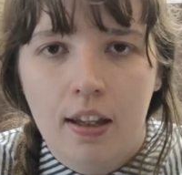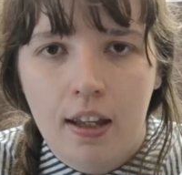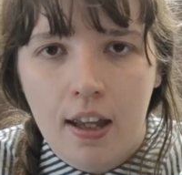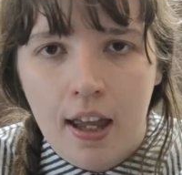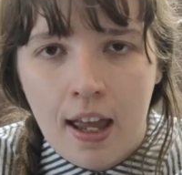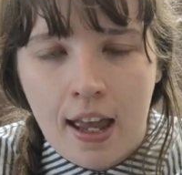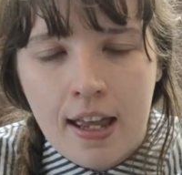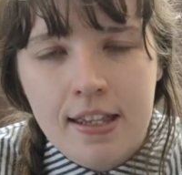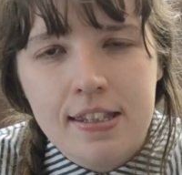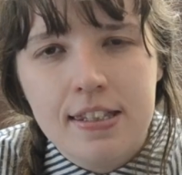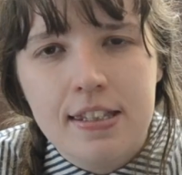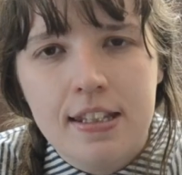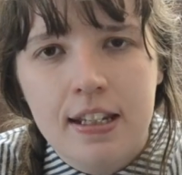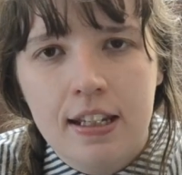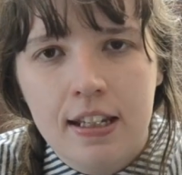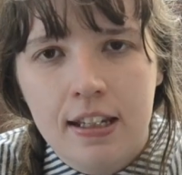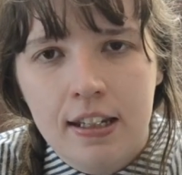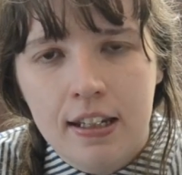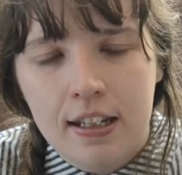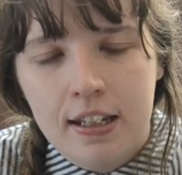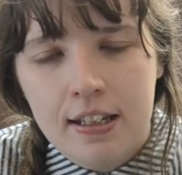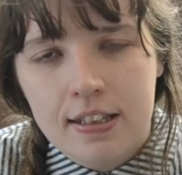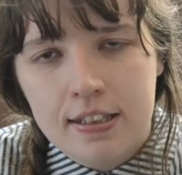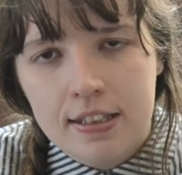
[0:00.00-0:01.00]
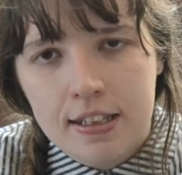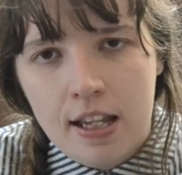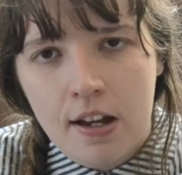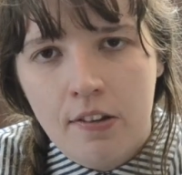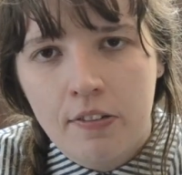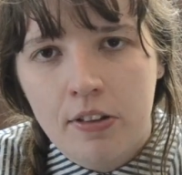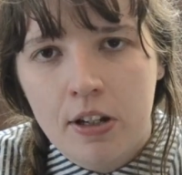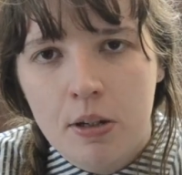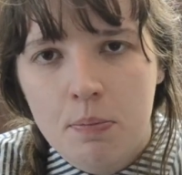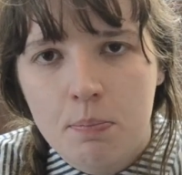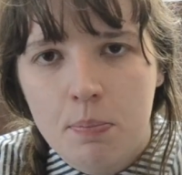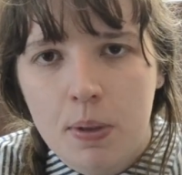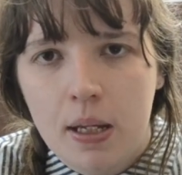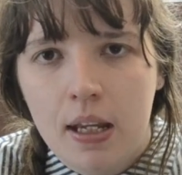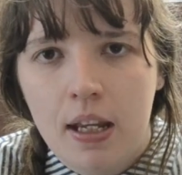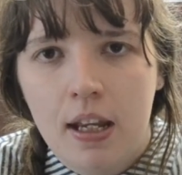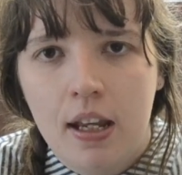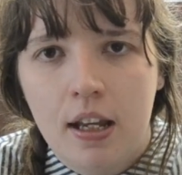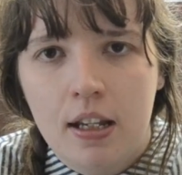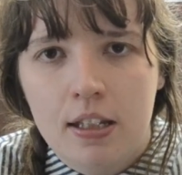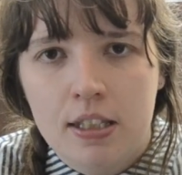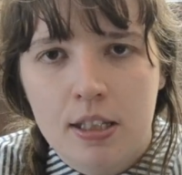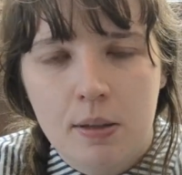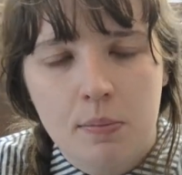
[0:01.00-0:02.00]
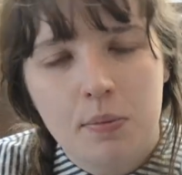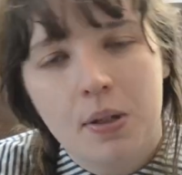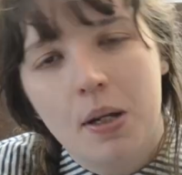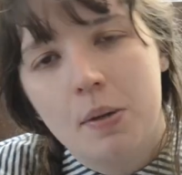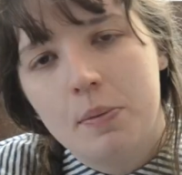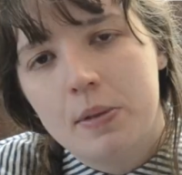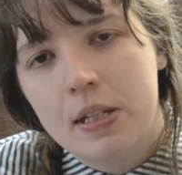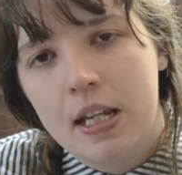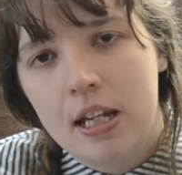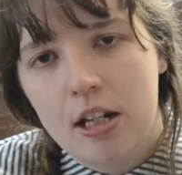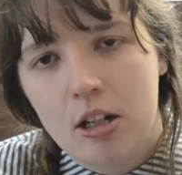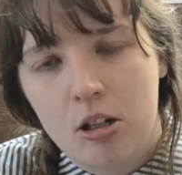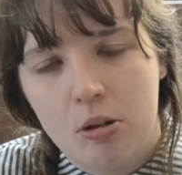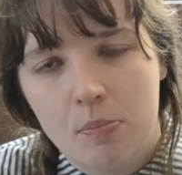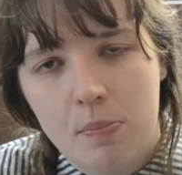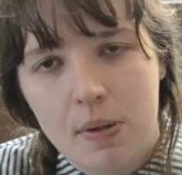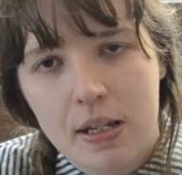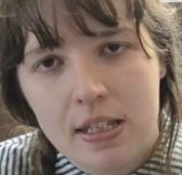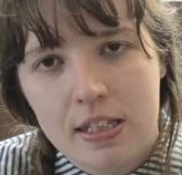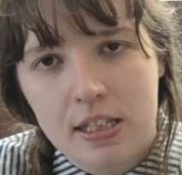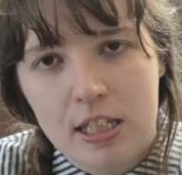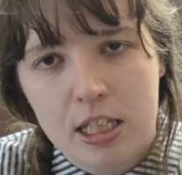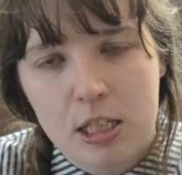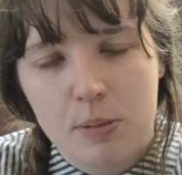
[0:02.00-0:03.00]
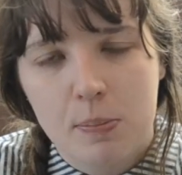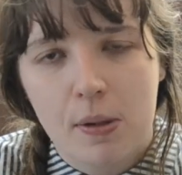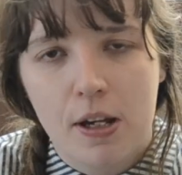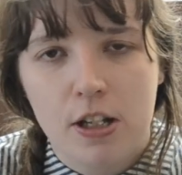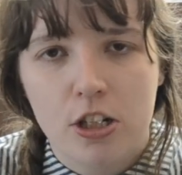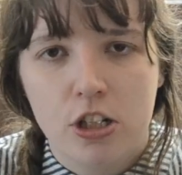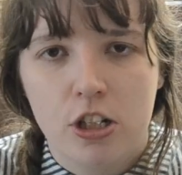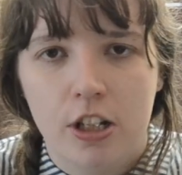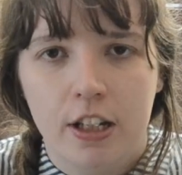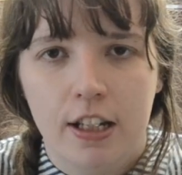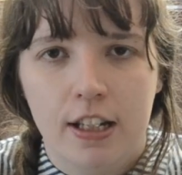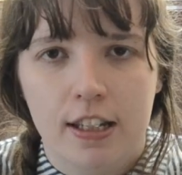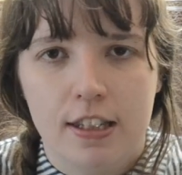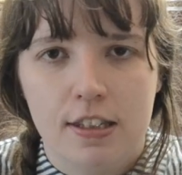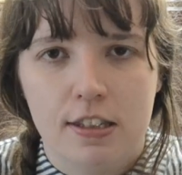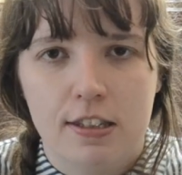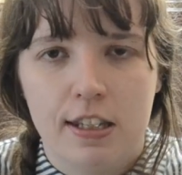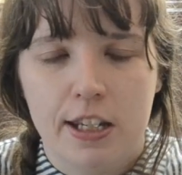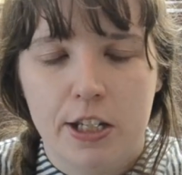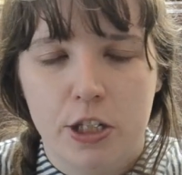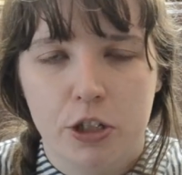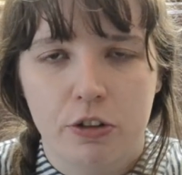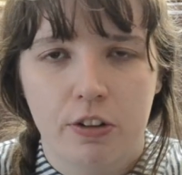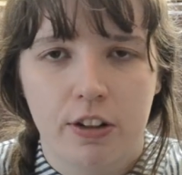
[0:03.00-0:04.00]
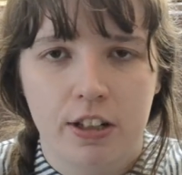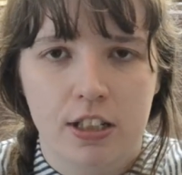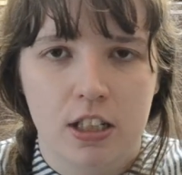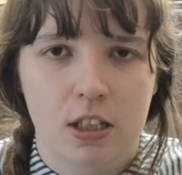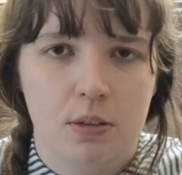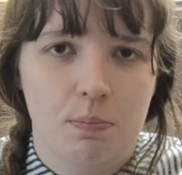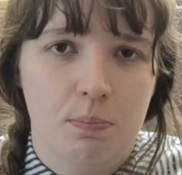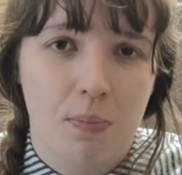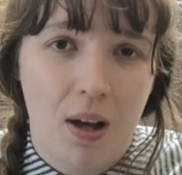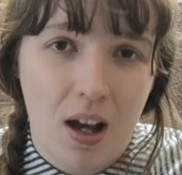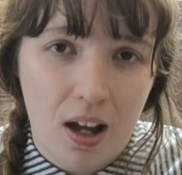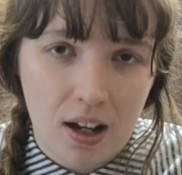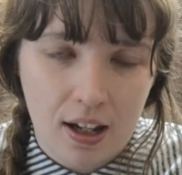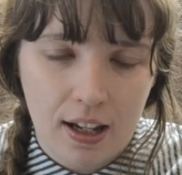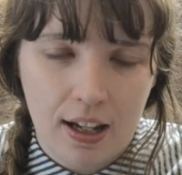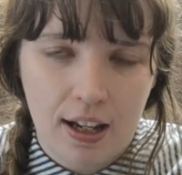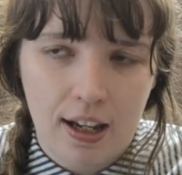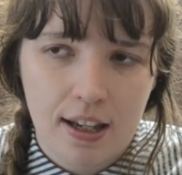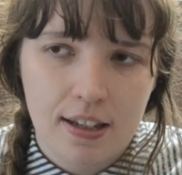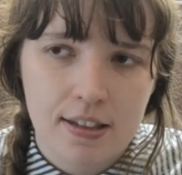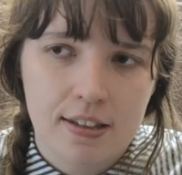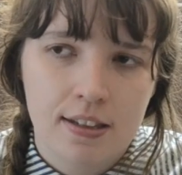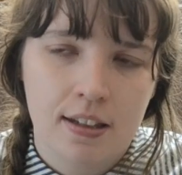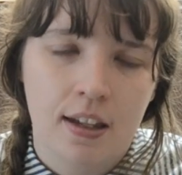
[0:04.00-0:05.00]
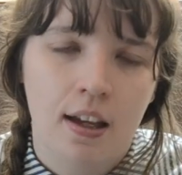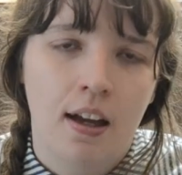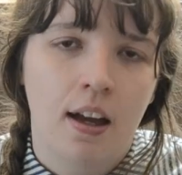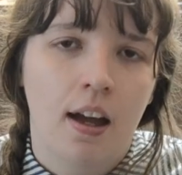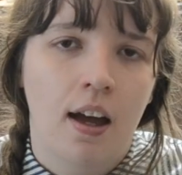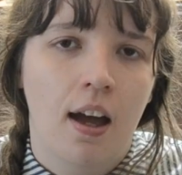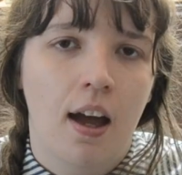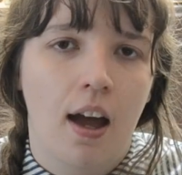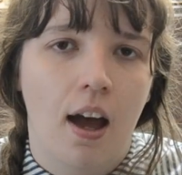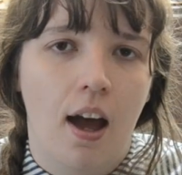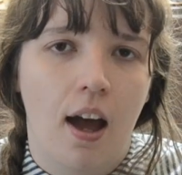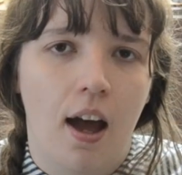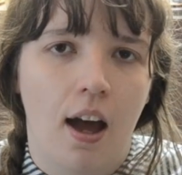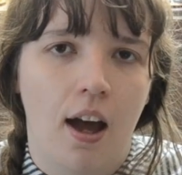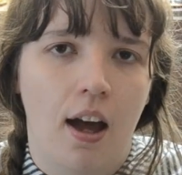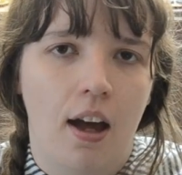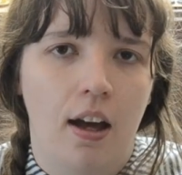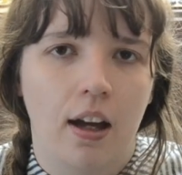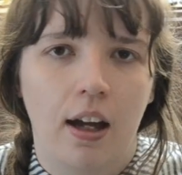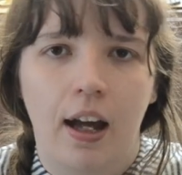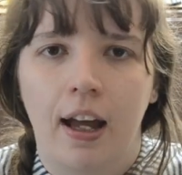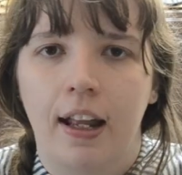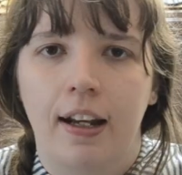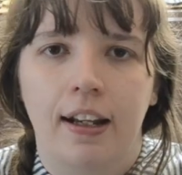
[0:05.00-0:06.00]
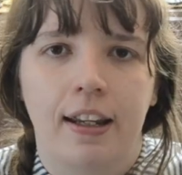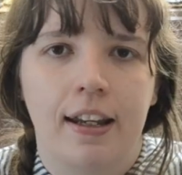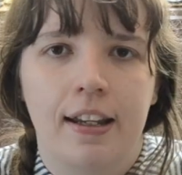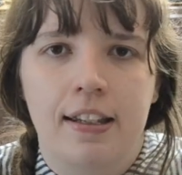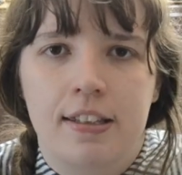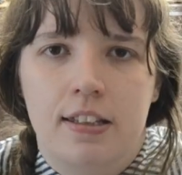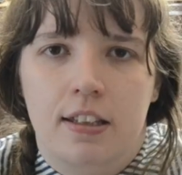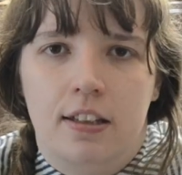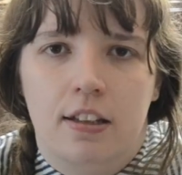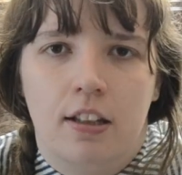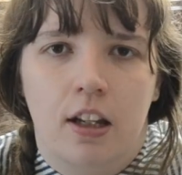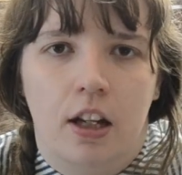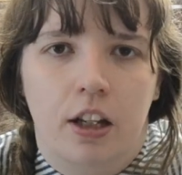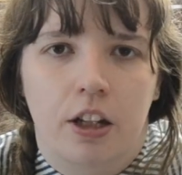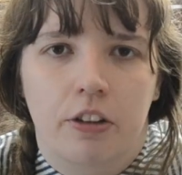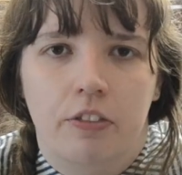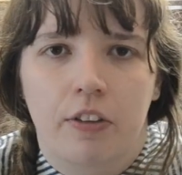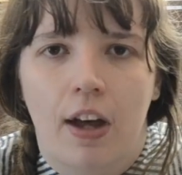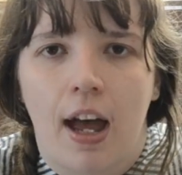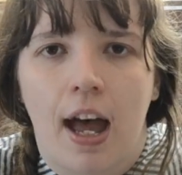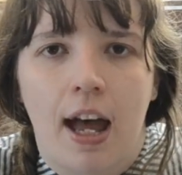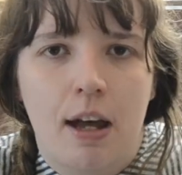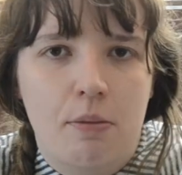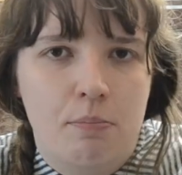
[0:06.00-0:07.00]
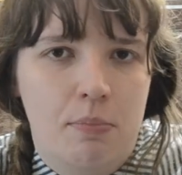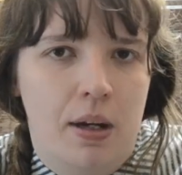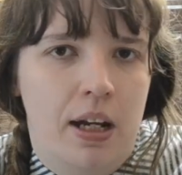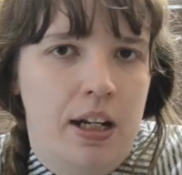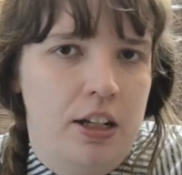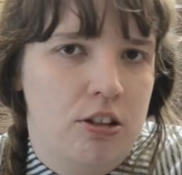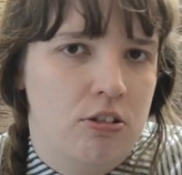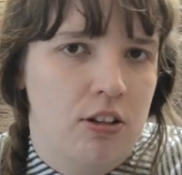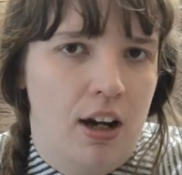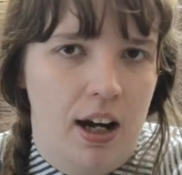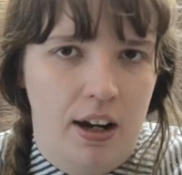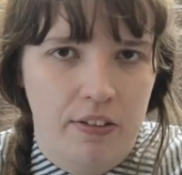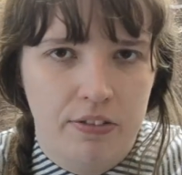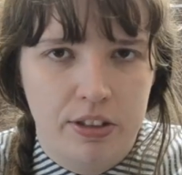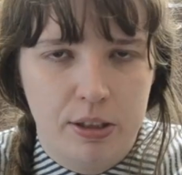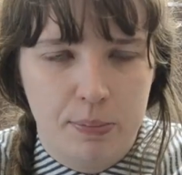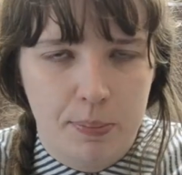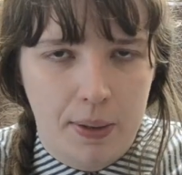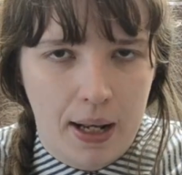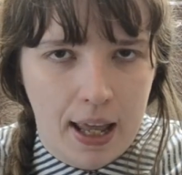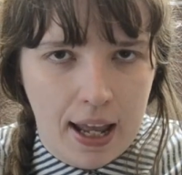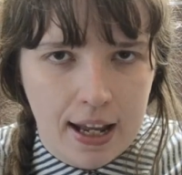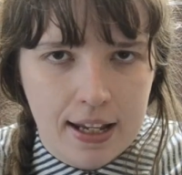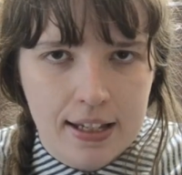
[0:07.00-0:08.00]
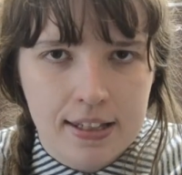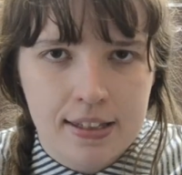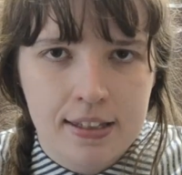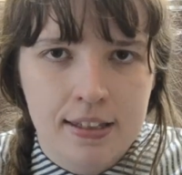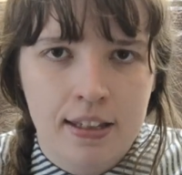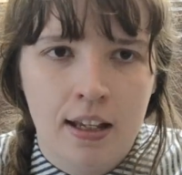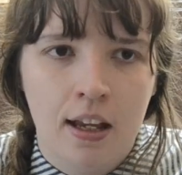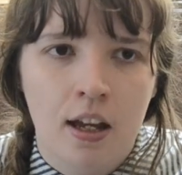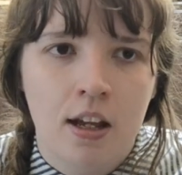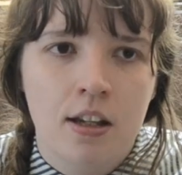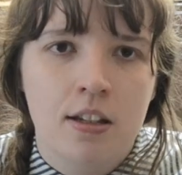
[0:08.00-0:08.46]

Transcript: Etsy itself can be sometimes hit or miss, especially in saturated markets, and it is kind of a handmade crafty place.